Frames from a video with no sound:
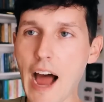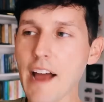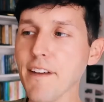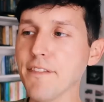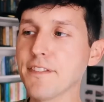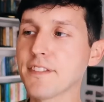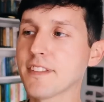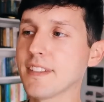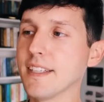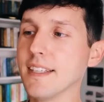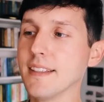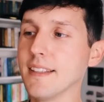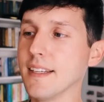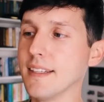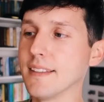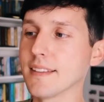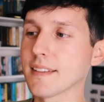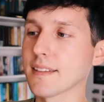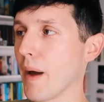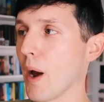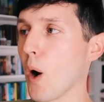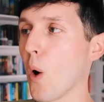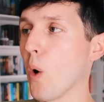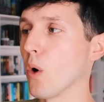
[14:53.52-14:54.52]
I've seen
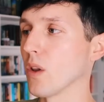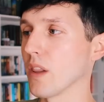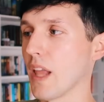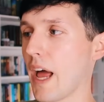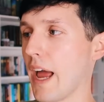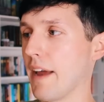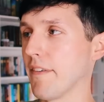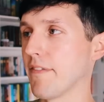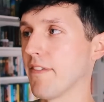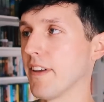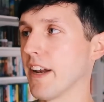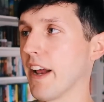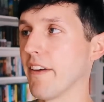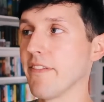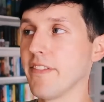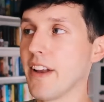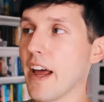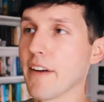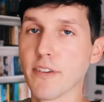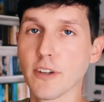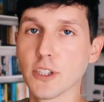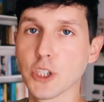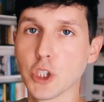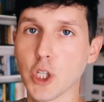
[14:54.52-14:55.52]
these my whole life, and I've
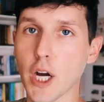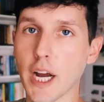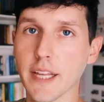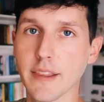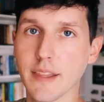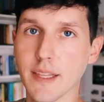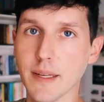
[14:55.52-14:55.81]
never tried